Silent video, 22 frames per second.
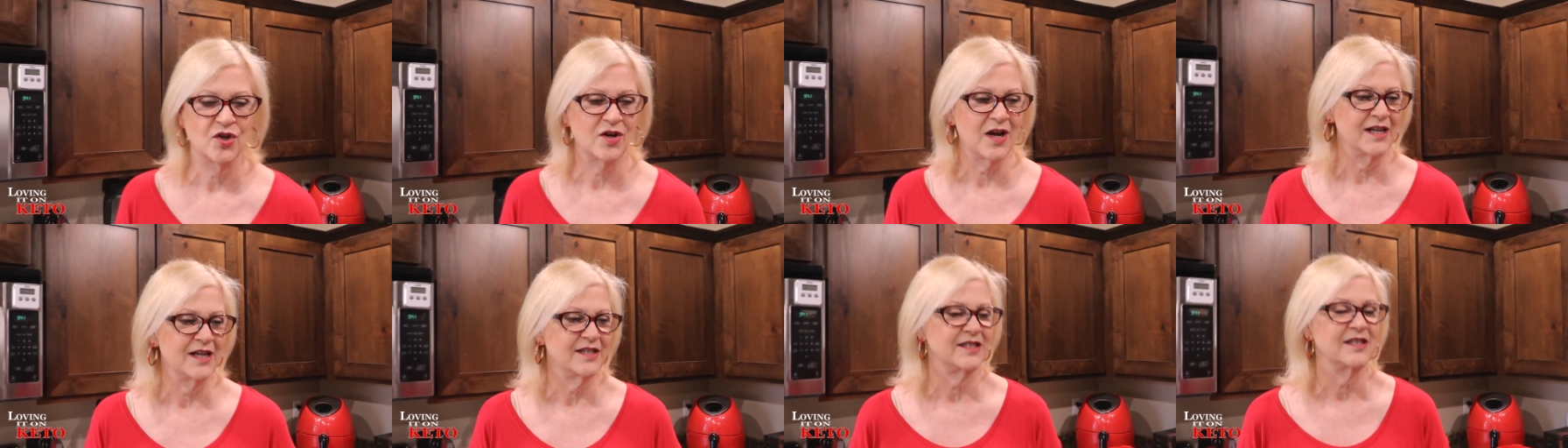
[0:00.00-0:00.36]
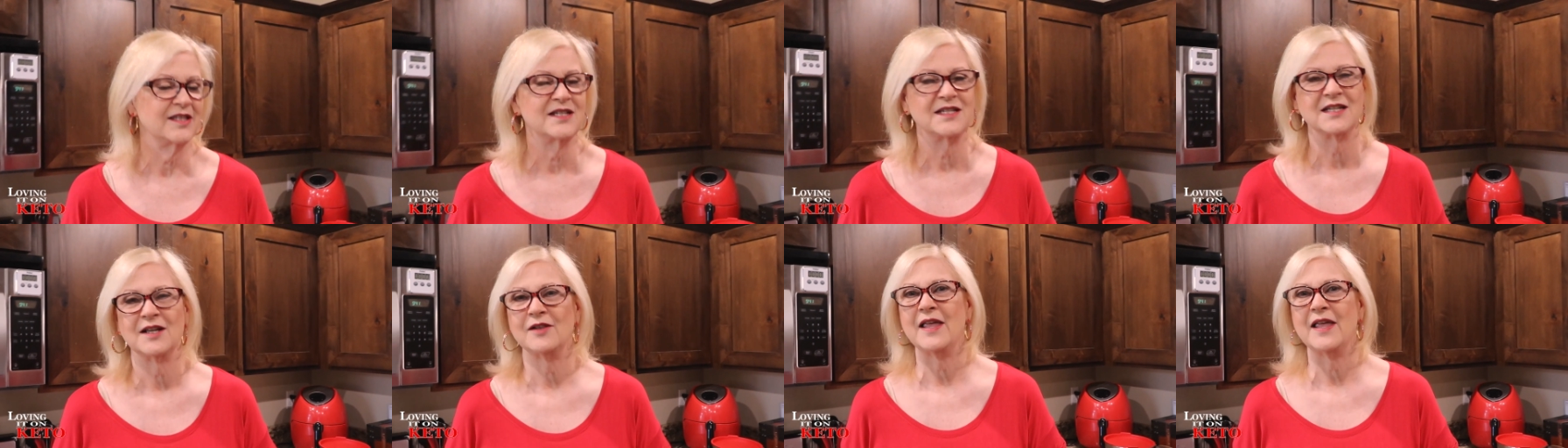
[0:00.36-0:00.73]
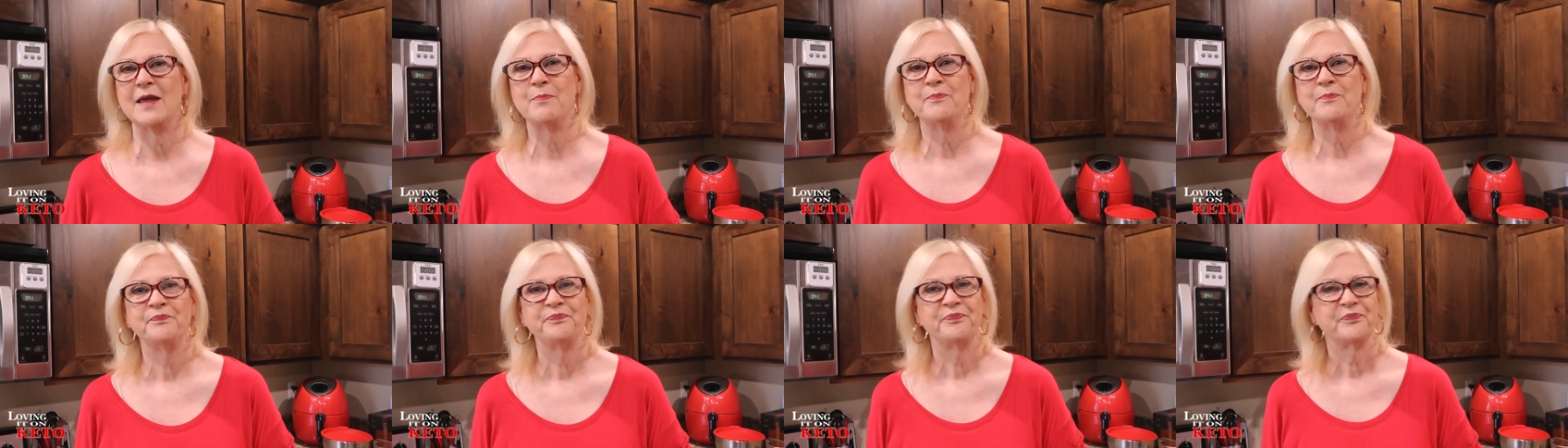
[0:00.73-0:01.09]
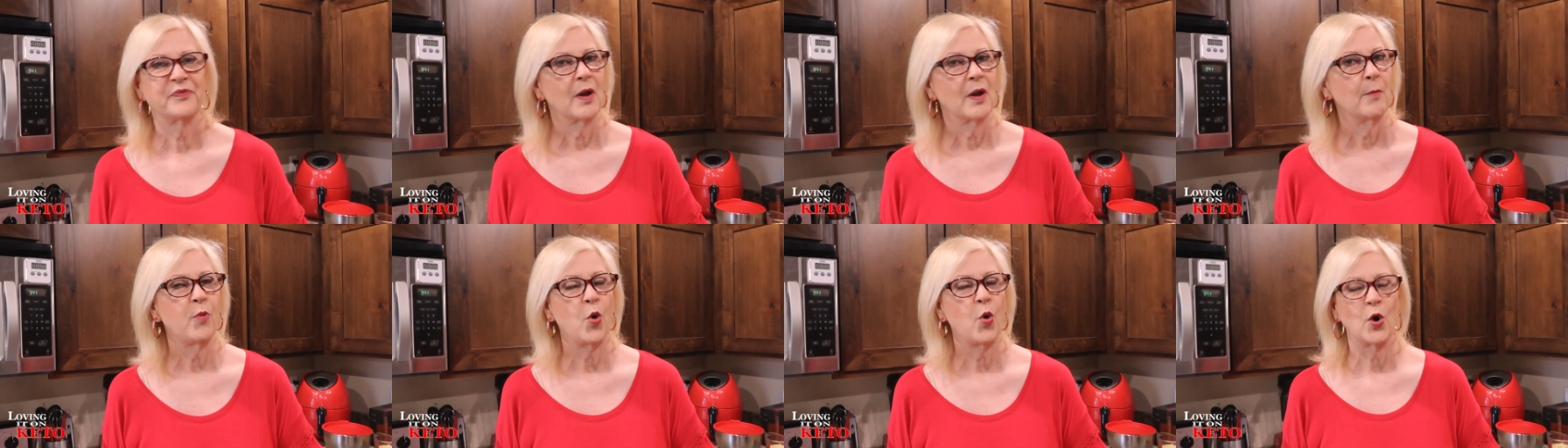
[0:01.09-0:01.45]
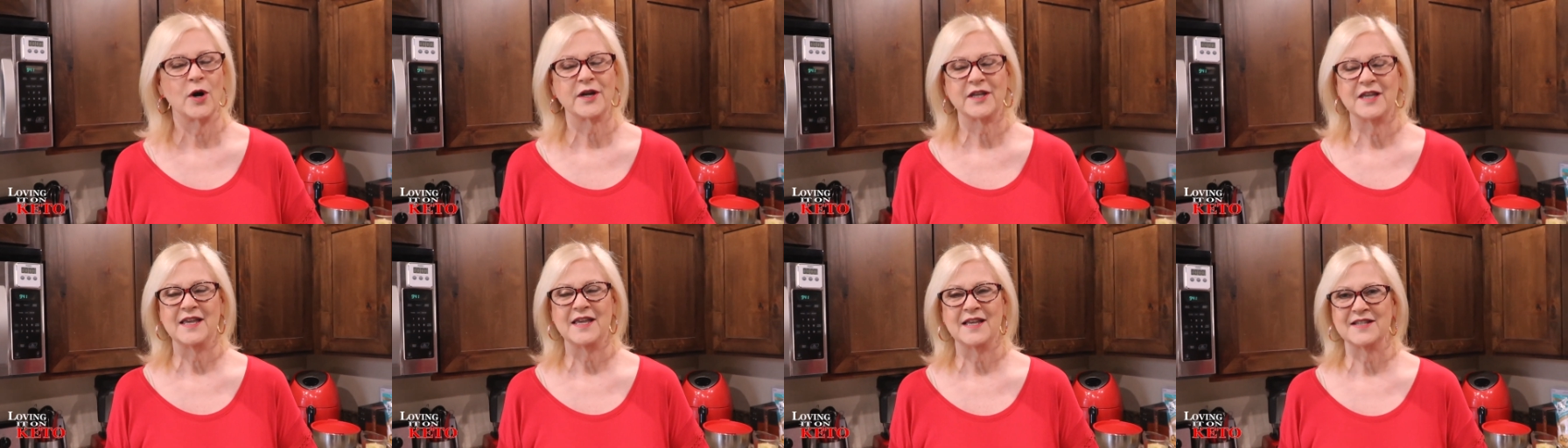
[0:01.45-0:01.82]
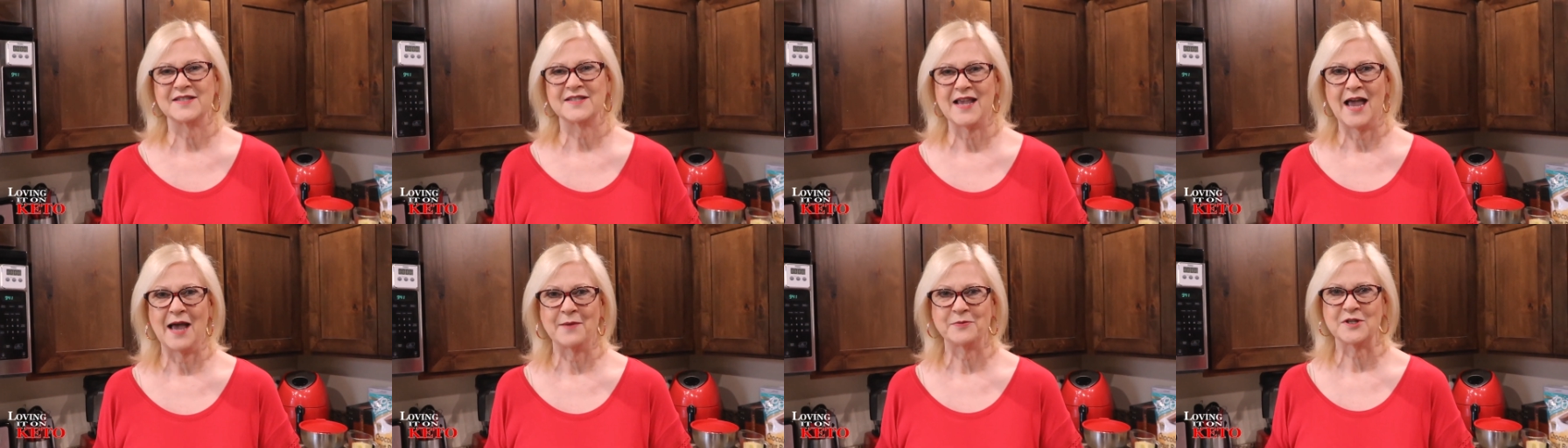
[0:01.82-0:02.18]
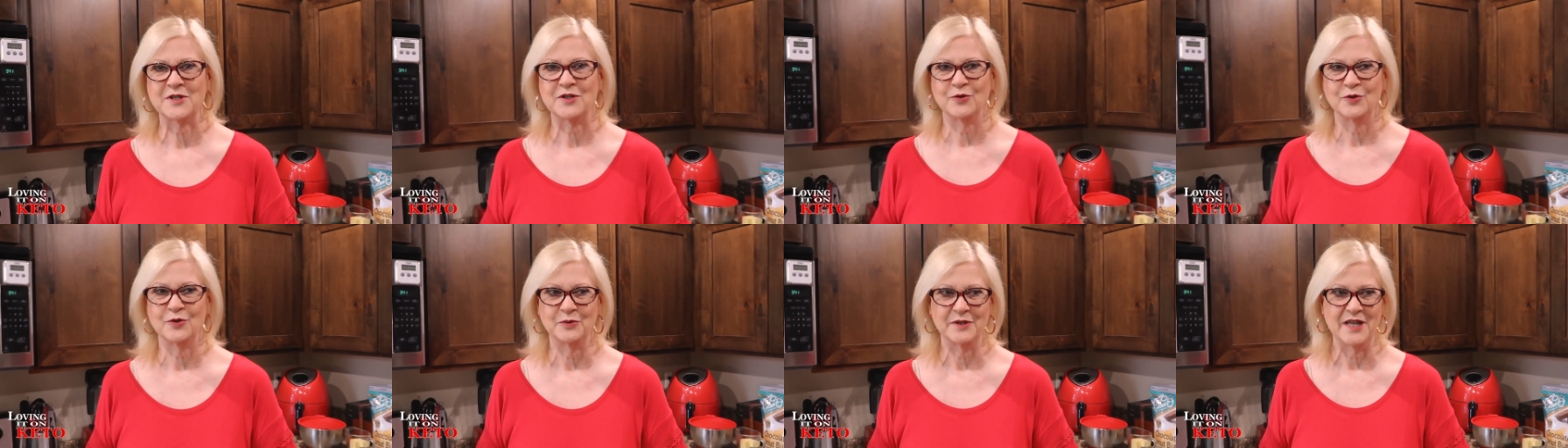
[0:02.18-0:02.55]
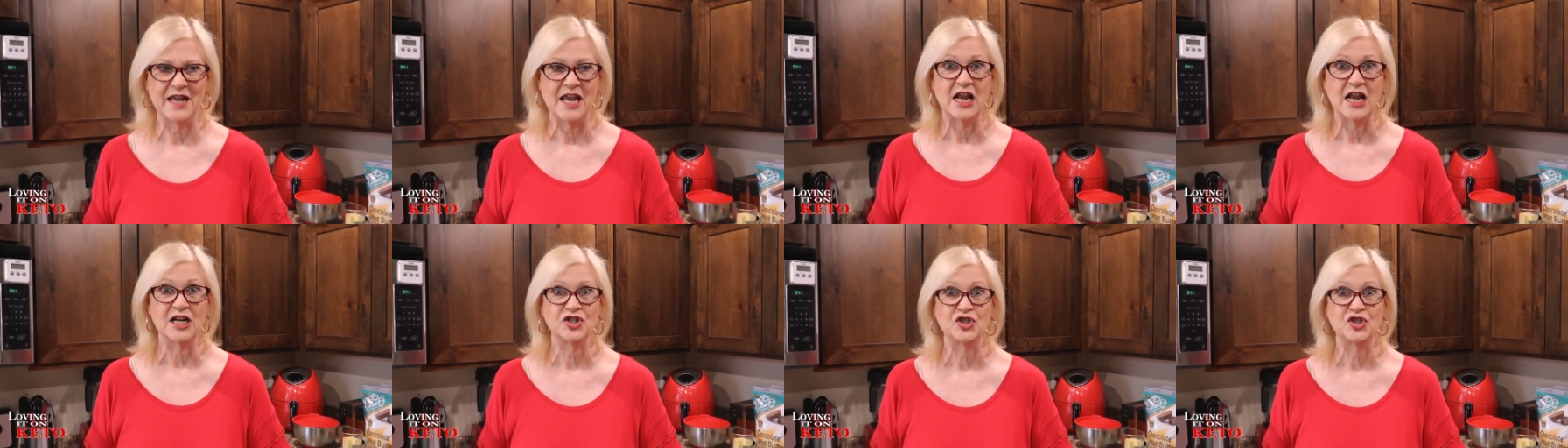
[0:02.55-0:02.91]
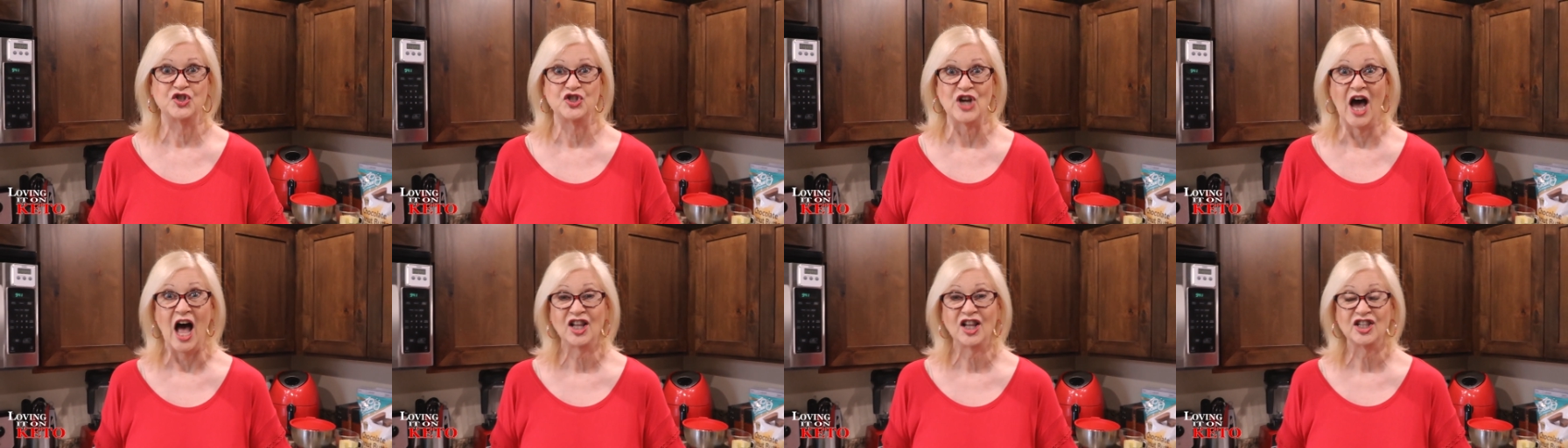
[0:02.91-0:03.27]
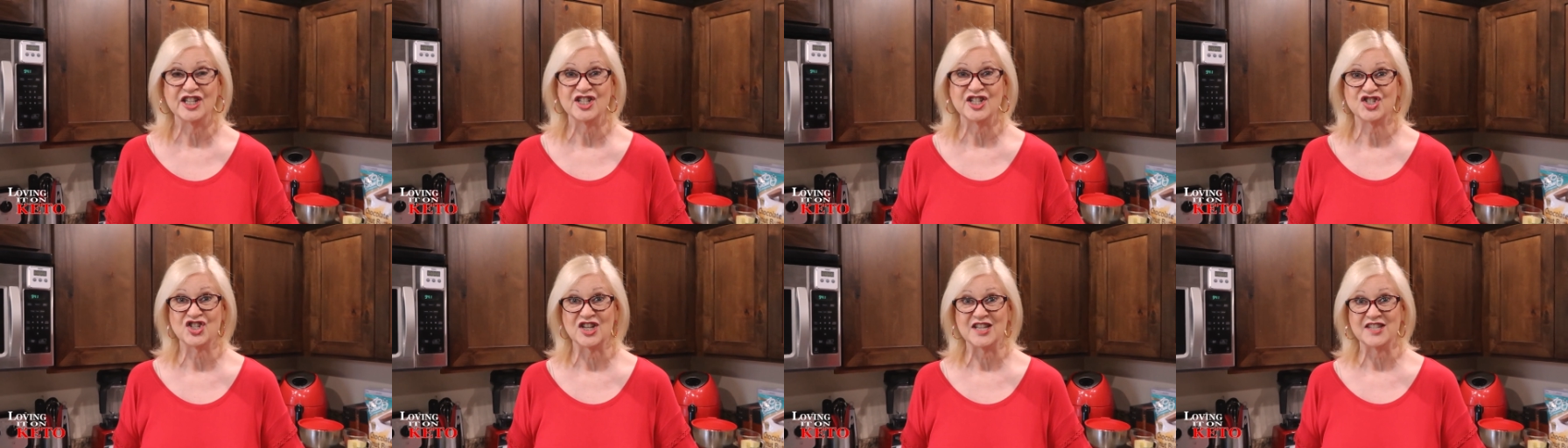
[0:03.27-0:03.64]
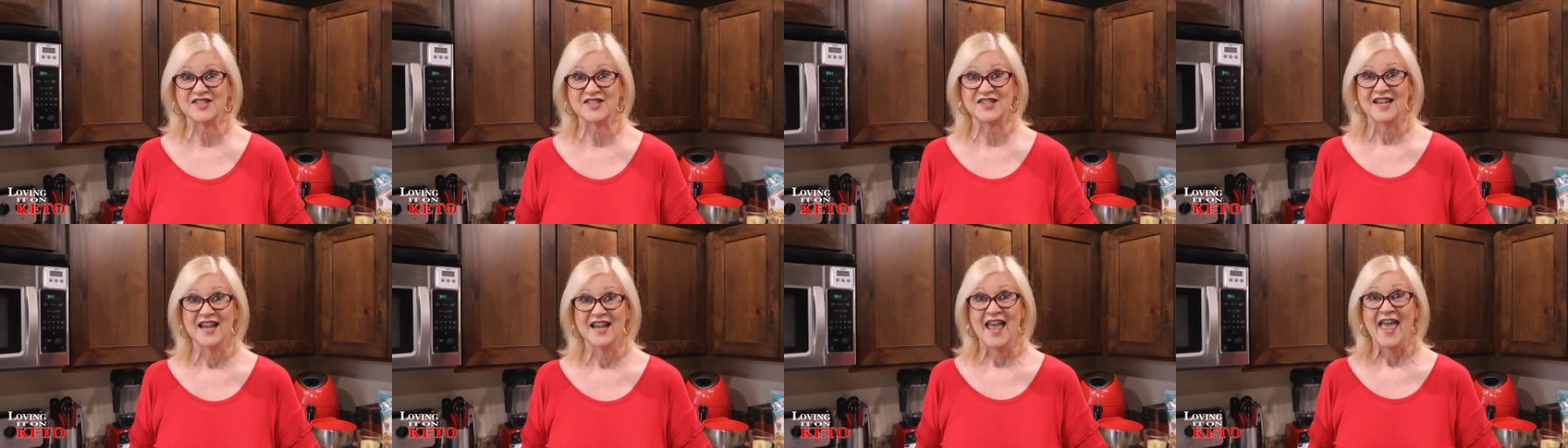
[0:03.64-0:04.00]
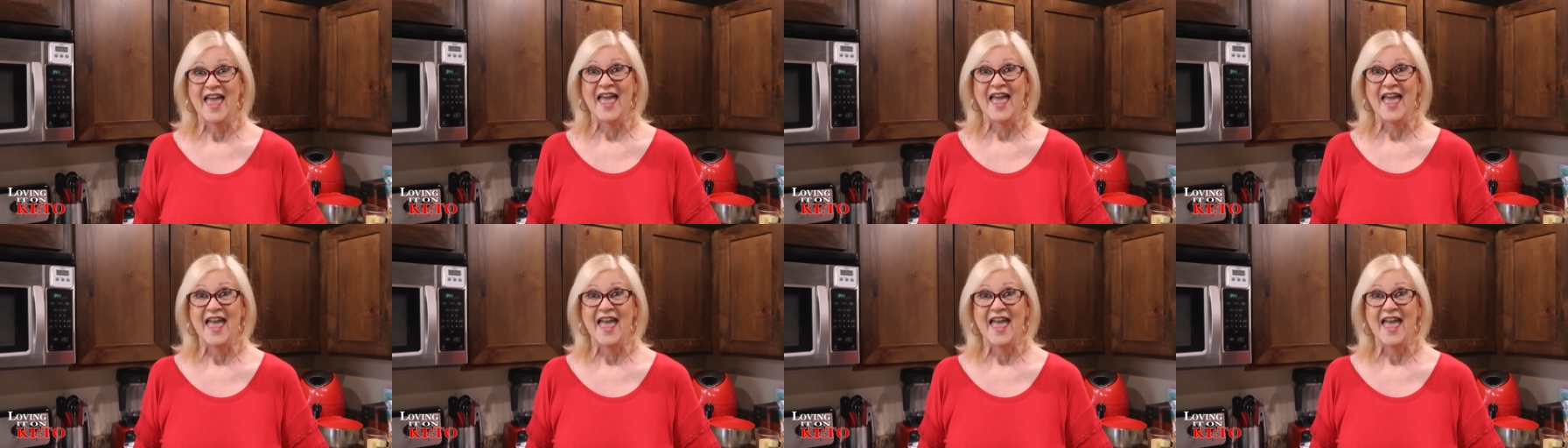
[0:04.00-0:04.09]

You guys, the dilly pork king is absolutely delicious,